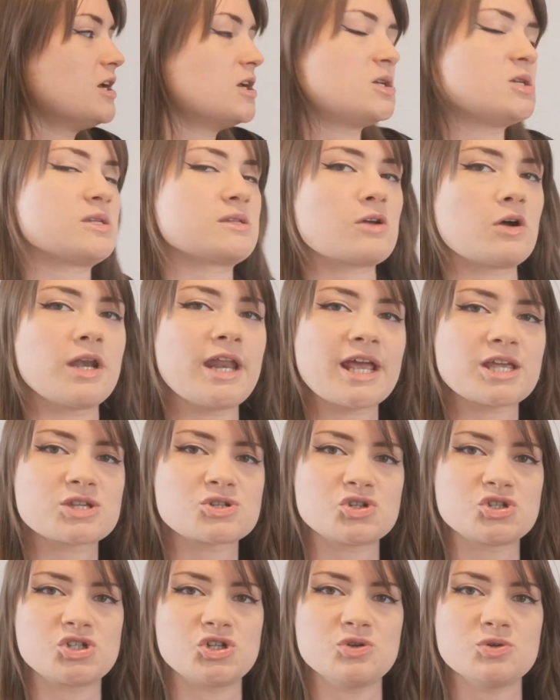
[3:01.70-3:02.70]
She's got an
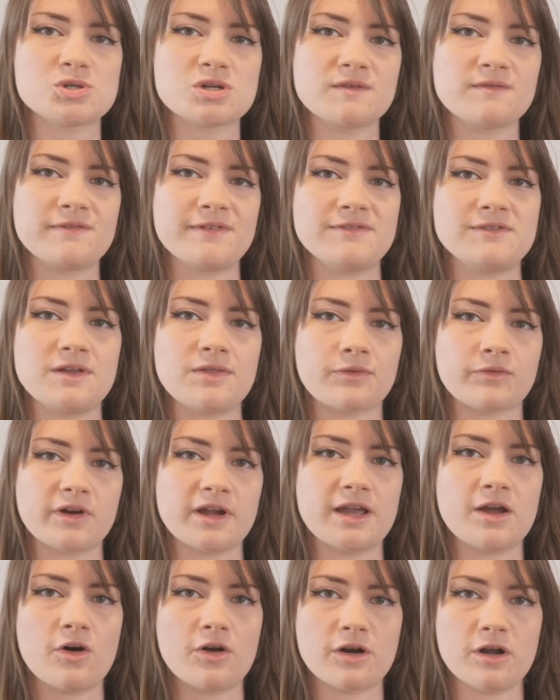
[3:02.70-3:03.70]
extra
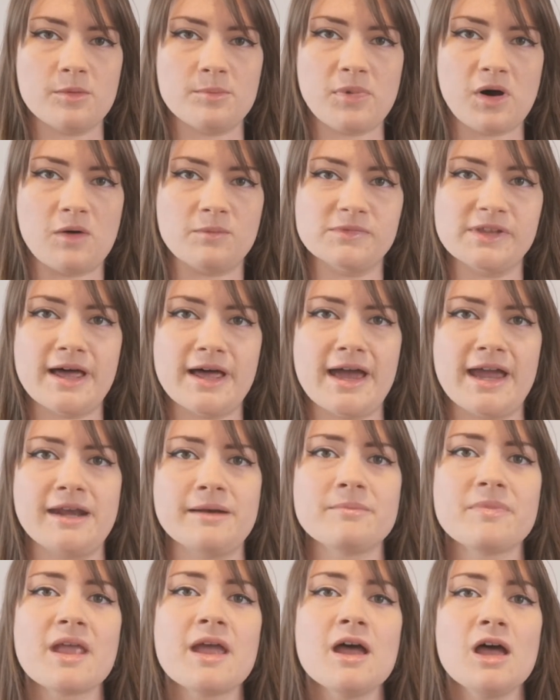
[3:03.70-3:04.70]
$253 on her bottom line.
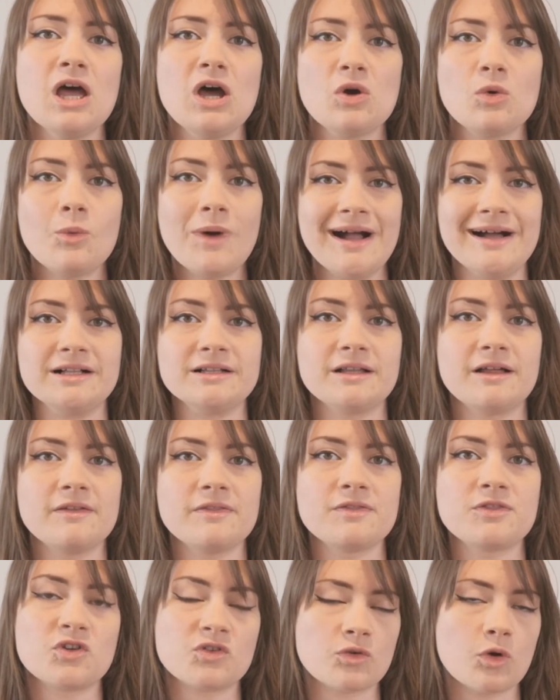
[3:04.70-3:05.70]
Well,
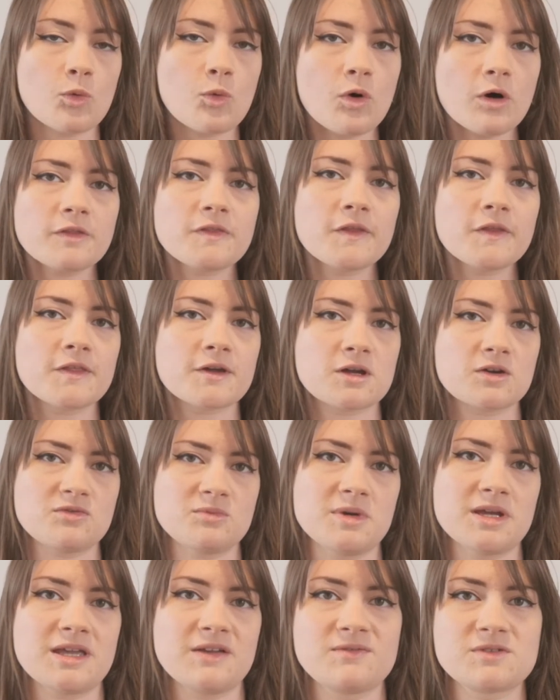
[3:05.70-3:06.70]
the reward that the
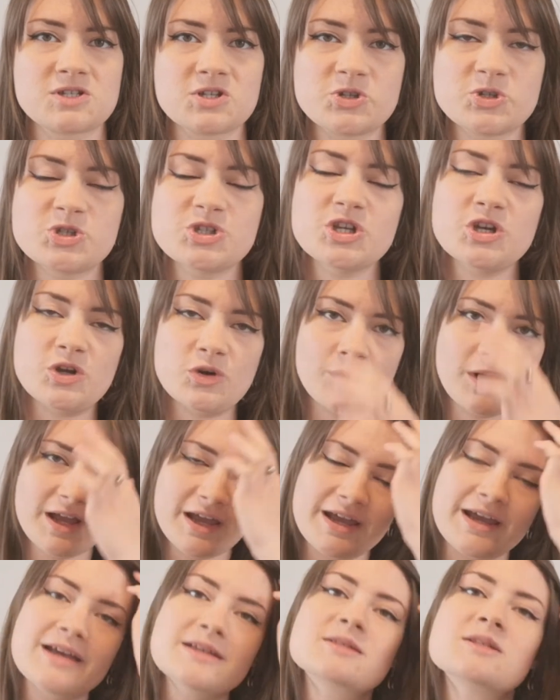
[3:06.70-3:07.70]
government gives to Sue
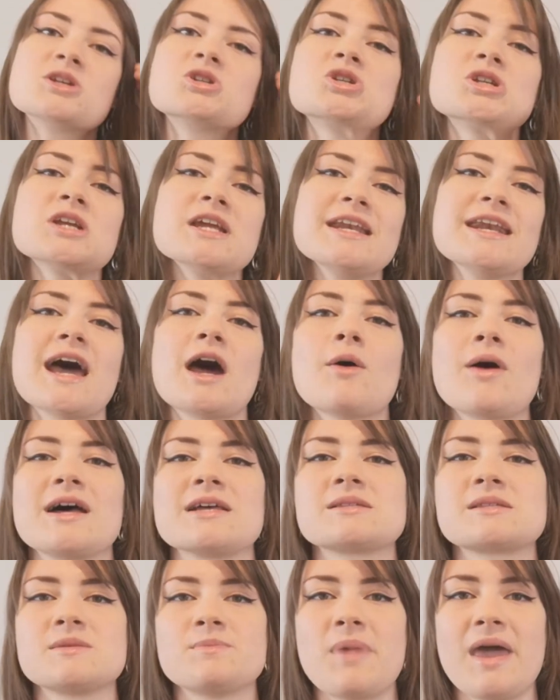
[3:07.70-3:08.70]
is that she now
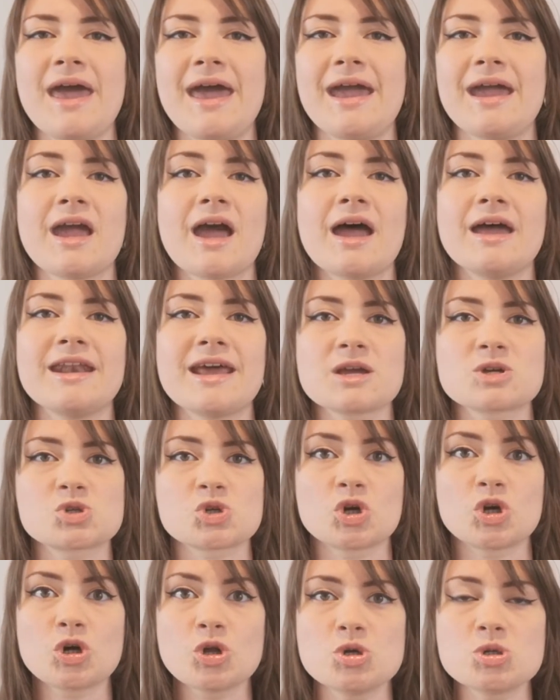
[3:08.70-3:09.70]
has to pay an extra
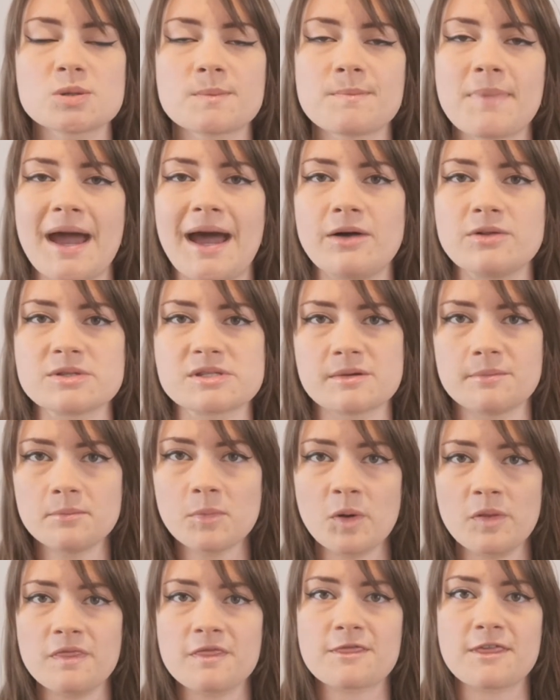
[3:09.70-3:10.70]
£100 a
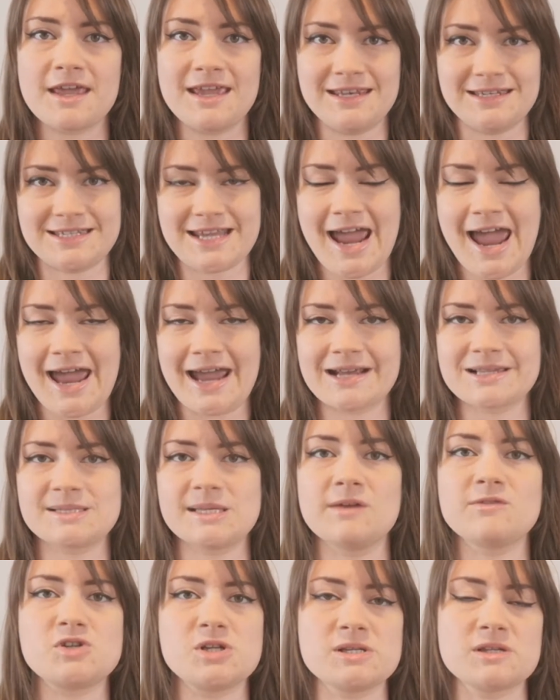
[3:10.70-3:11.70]
month in tax
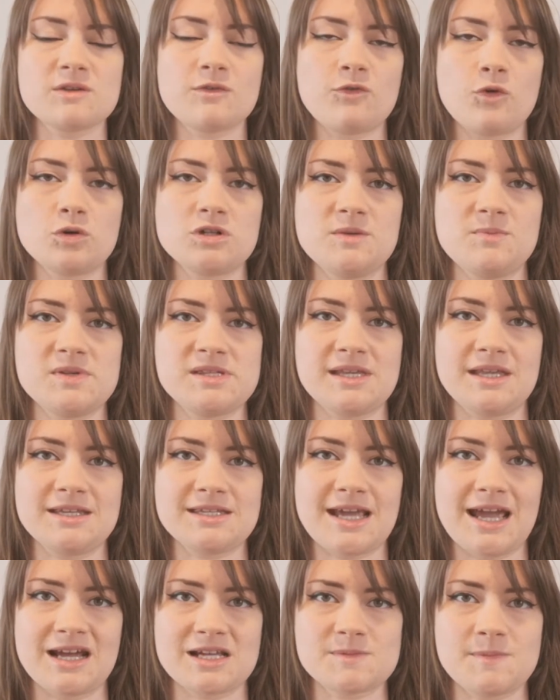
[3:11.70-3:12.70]
if she's a 40%
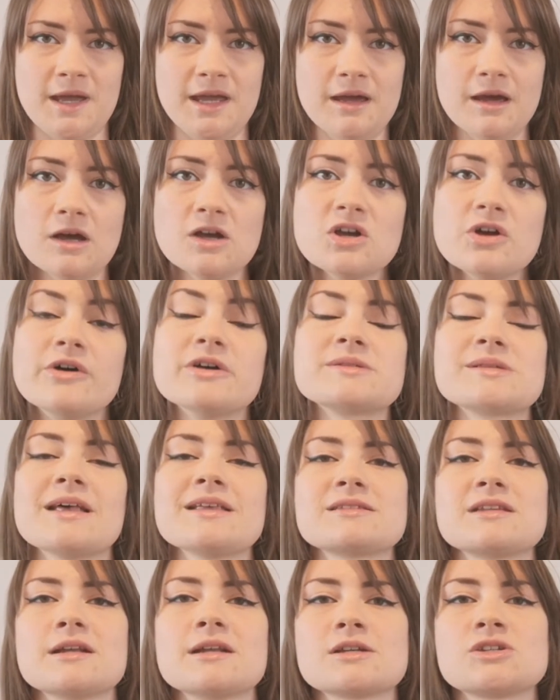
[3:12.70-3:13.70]
taxpayer. So
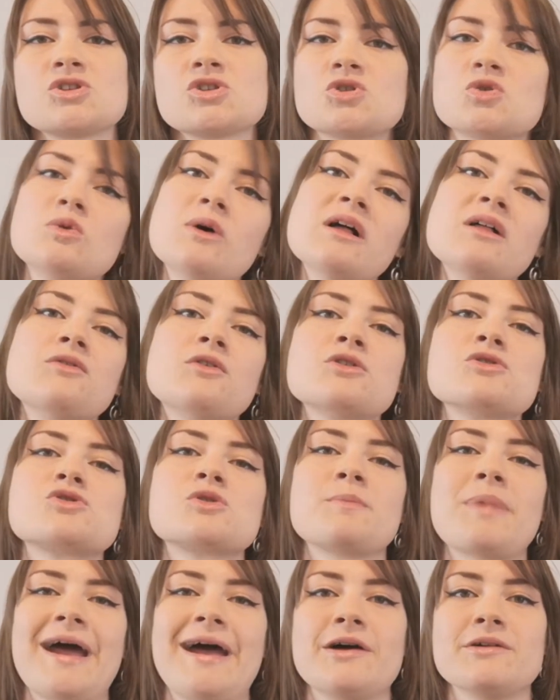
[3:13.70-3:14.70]
that's an extra
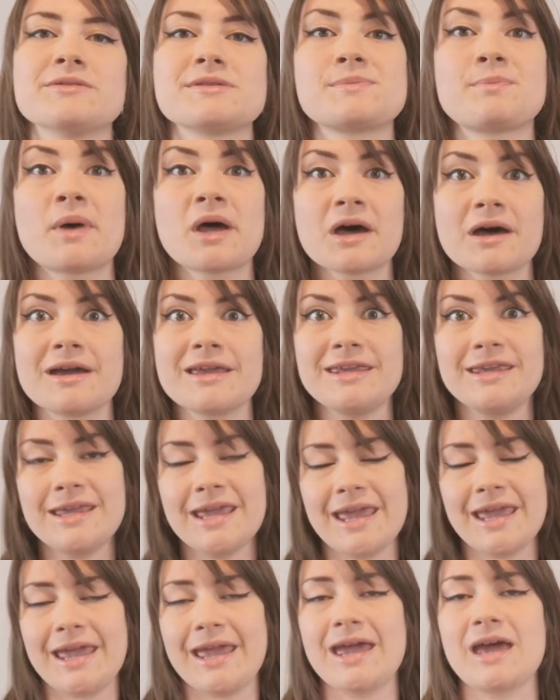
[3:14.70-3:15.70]
£1,200 per
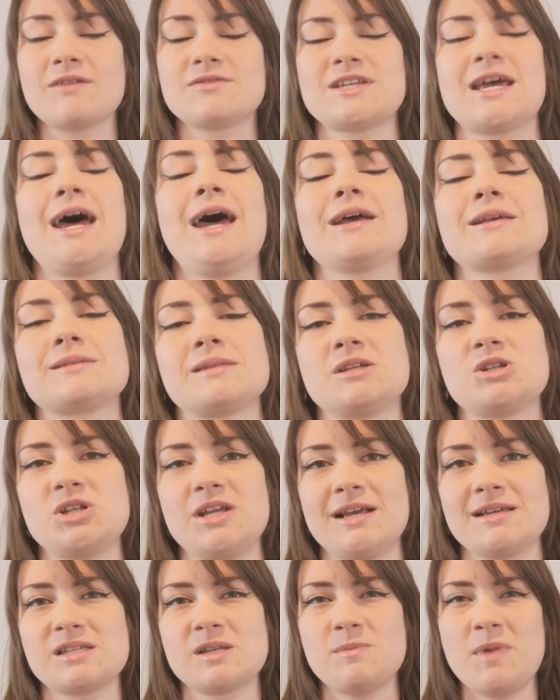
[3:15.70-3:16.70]
year of tax that she
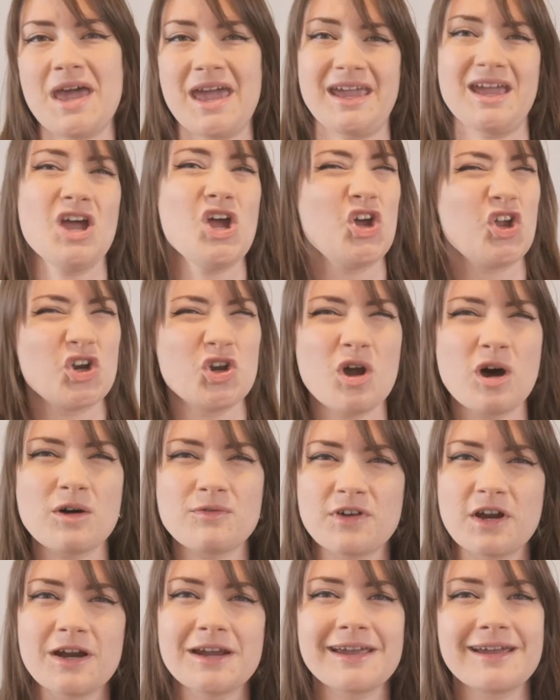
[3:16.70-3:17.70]
has to pay. Not
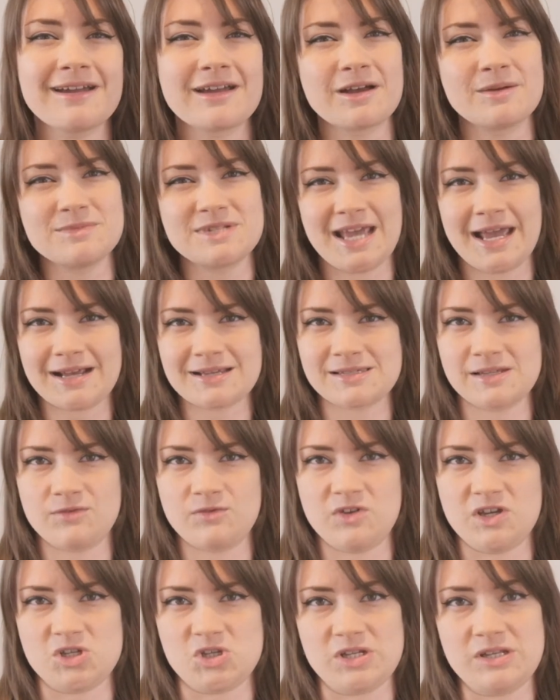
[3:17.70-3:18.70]
very income tax
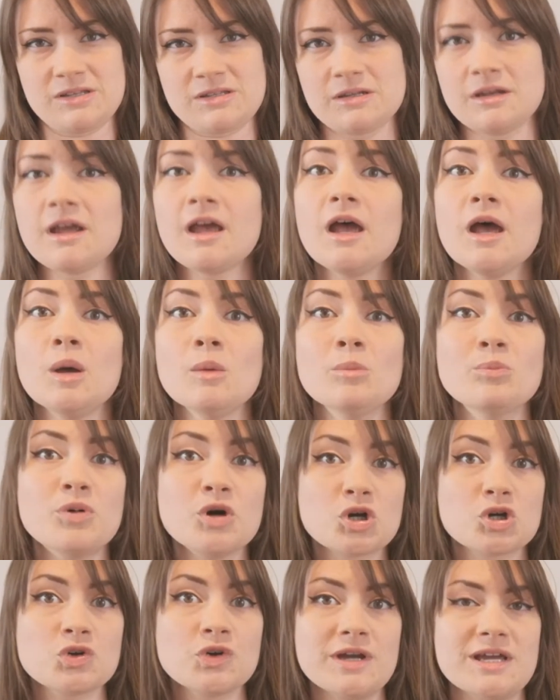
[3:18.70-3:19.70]
efficient.
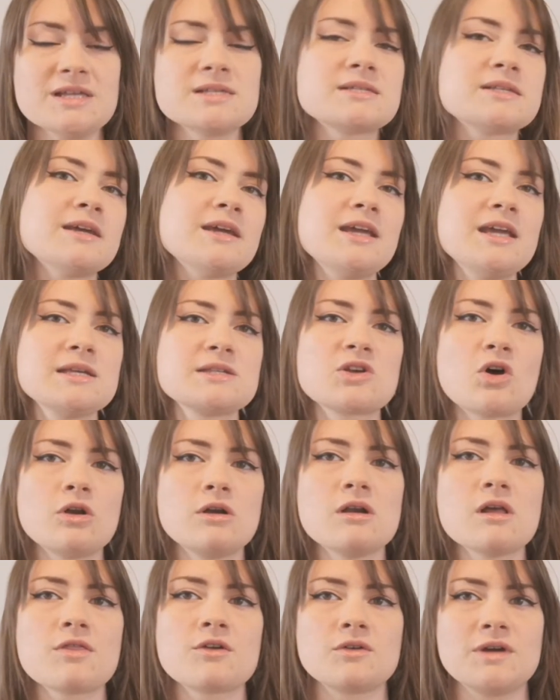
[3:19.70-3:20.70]
But Chris, he's got
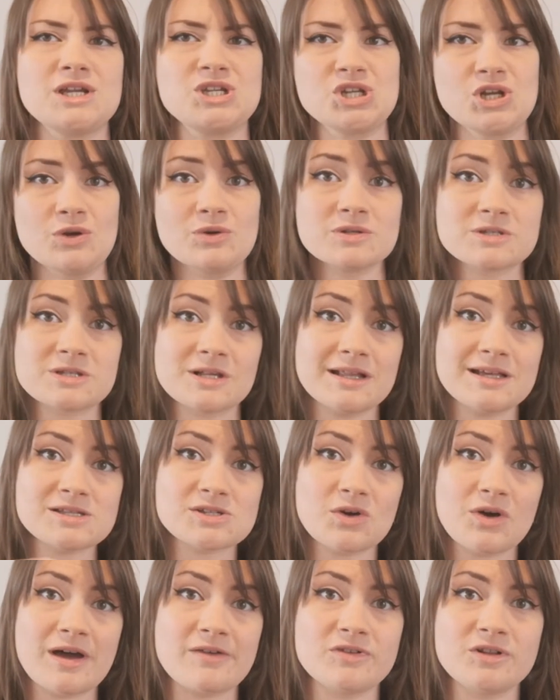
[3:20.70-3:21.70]
another issue. So let's
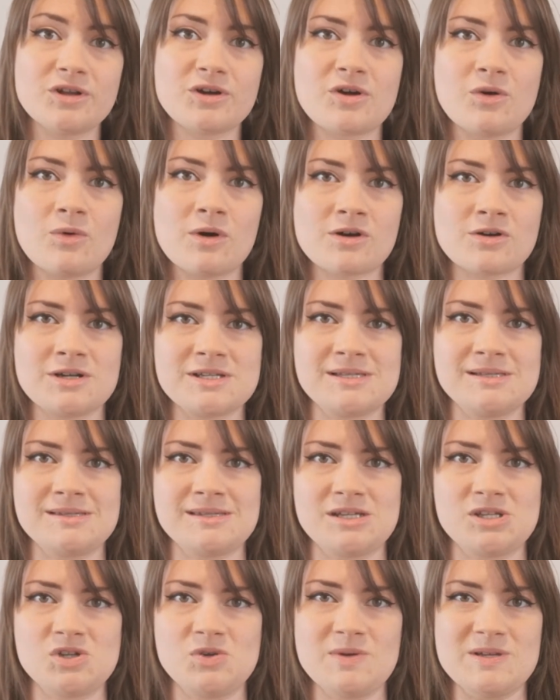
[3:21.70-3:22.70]
go have a look at what Chris's
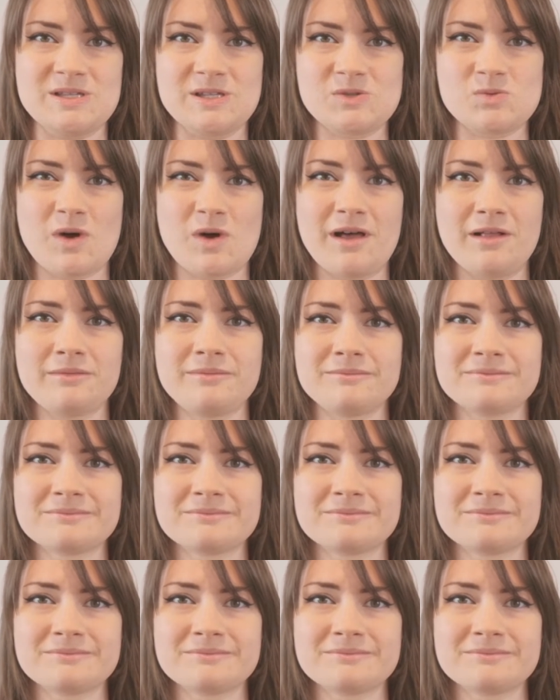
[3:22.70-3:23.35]
issue is as well.